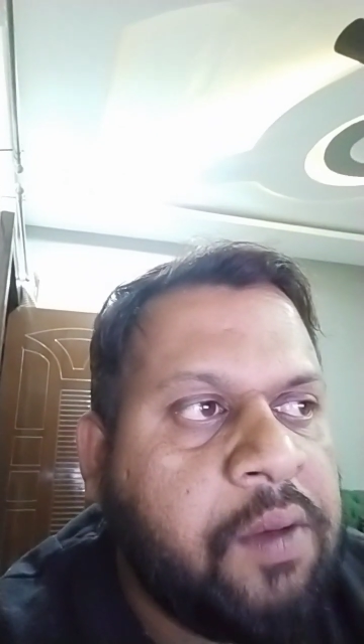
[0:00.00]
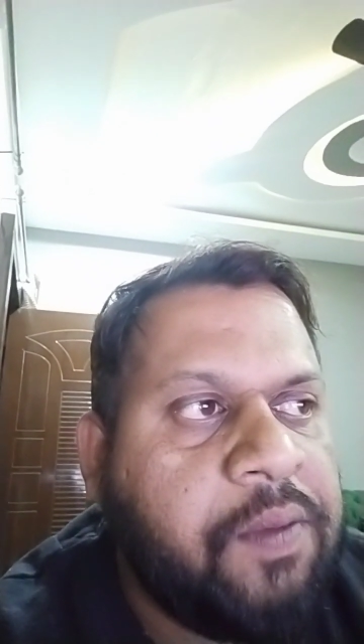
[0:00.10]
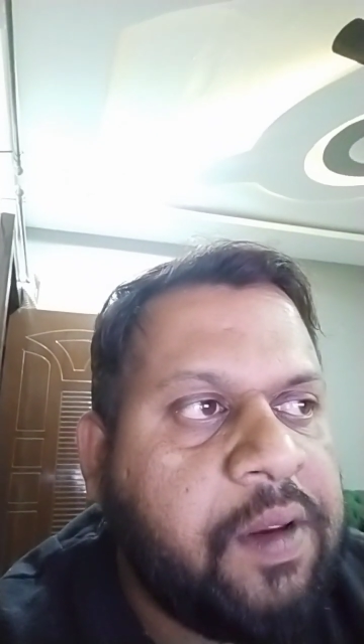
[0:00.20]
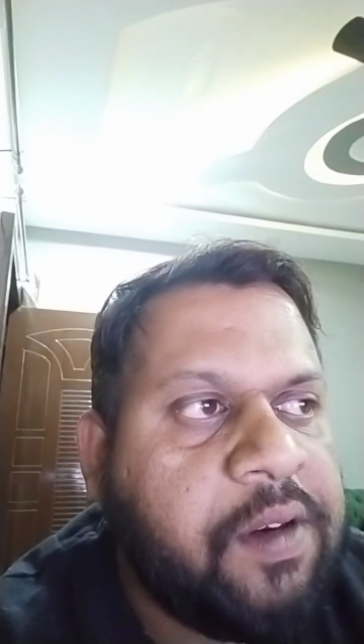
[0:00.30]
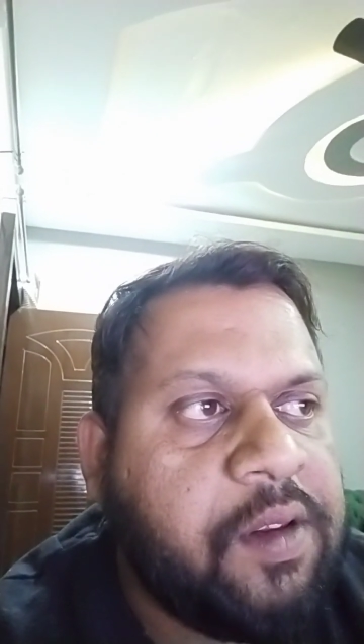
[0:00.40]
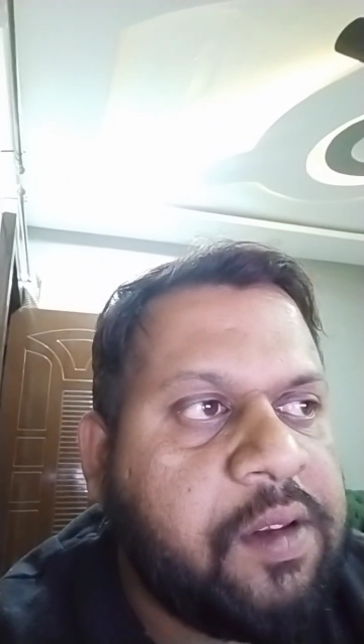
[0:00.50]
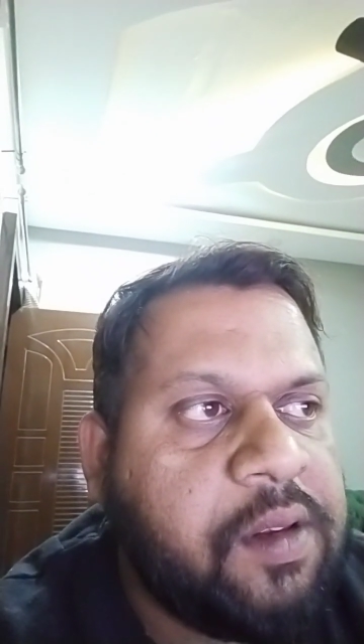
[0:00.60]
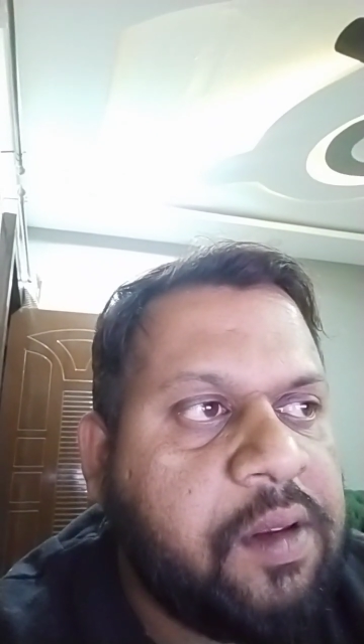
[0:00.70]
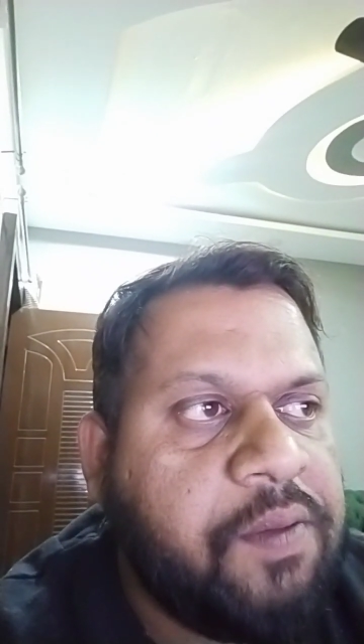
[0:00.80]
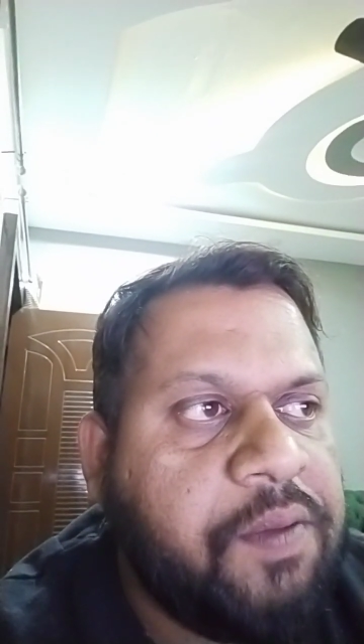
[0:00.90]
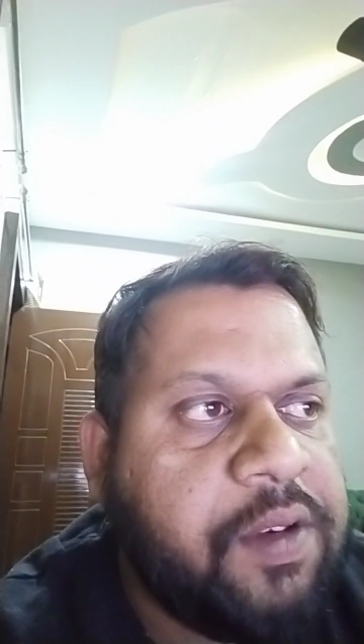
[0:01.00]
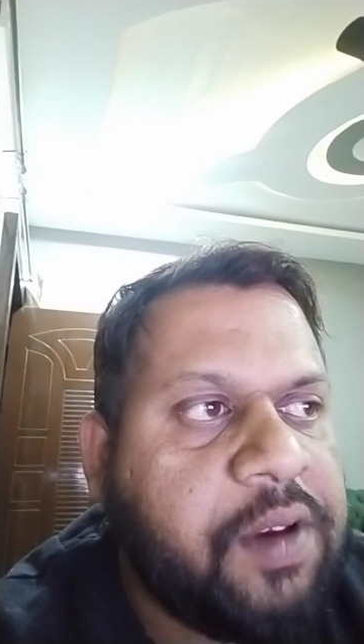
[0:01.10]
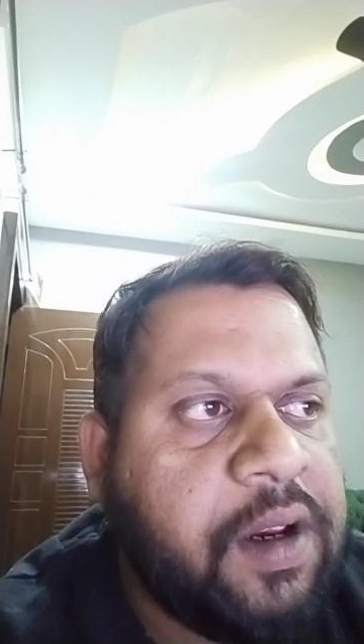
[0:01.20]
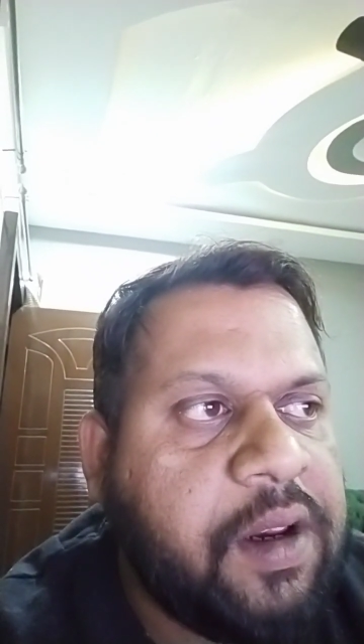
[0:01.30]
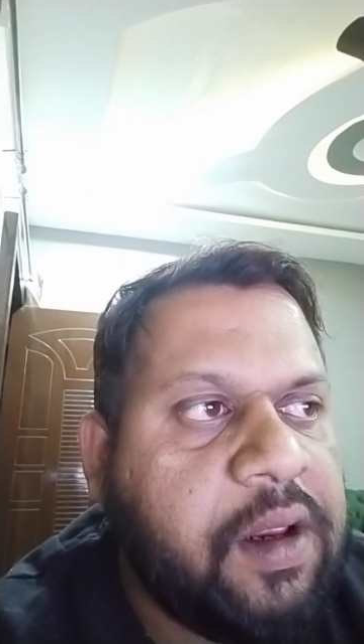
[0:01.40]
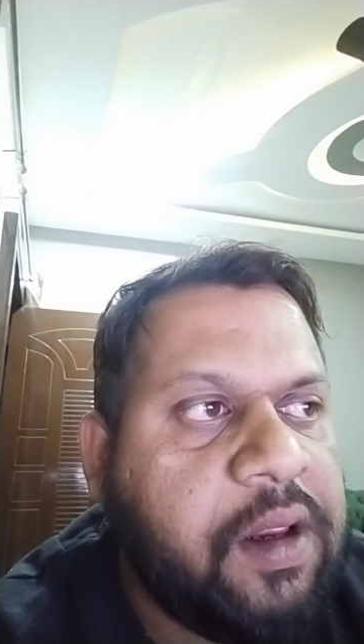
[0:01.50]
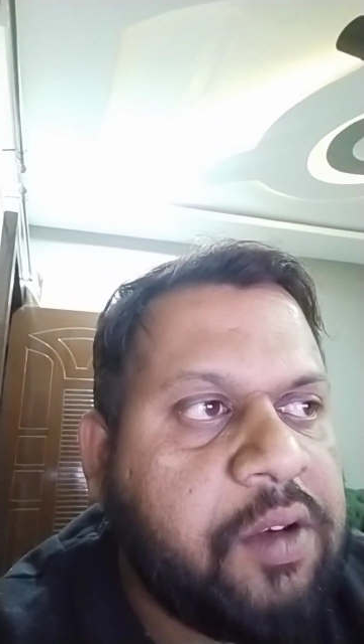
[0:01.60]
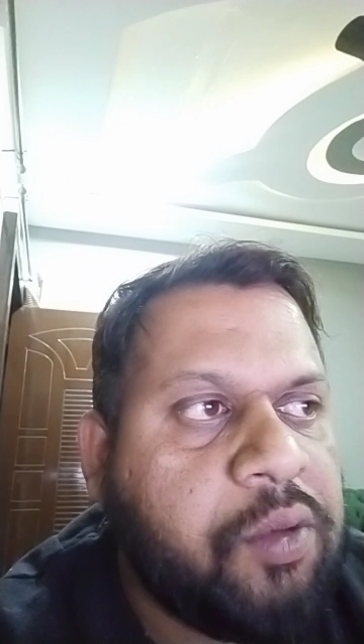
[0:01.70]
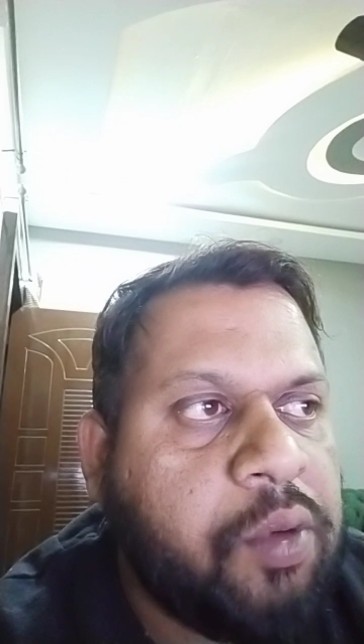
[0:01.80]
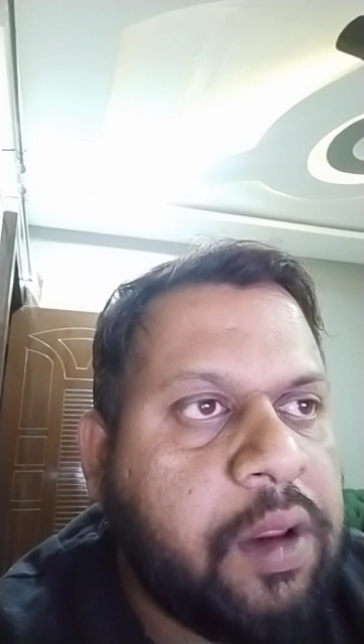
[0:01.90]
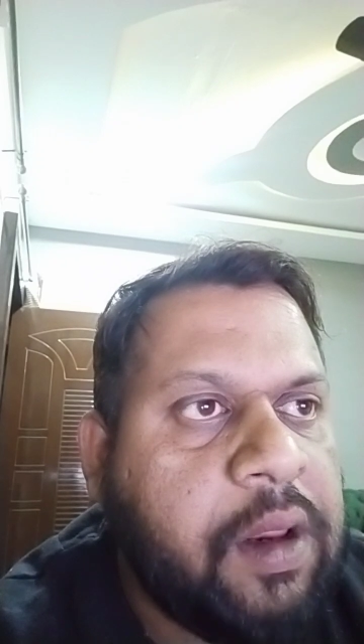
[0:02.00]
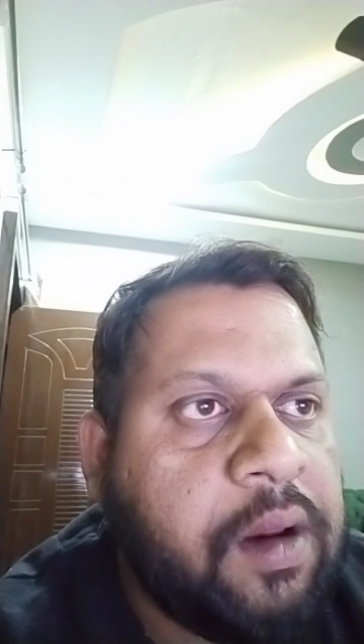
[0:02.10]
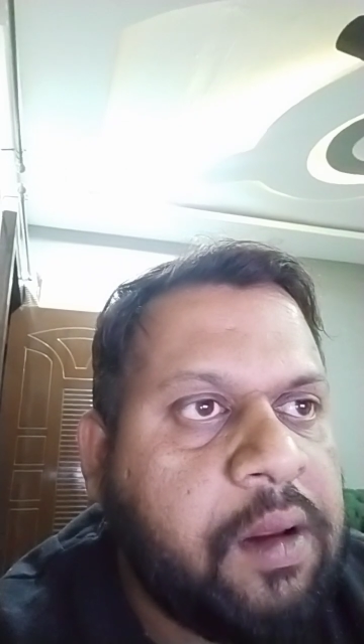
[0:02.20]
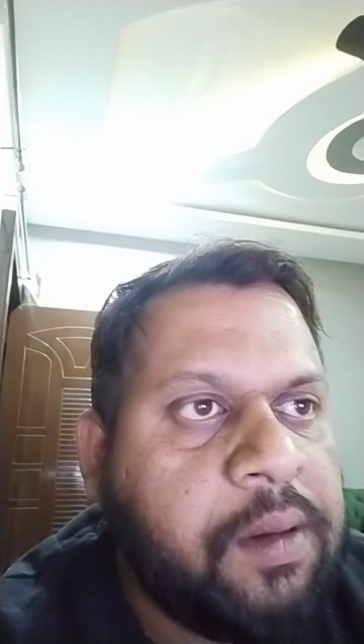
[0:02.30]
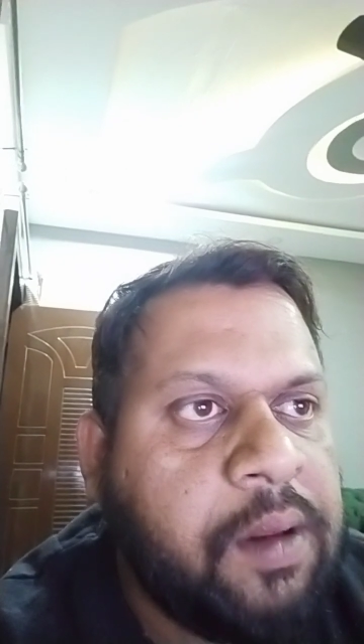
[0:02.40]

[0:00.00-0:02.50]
which it store in a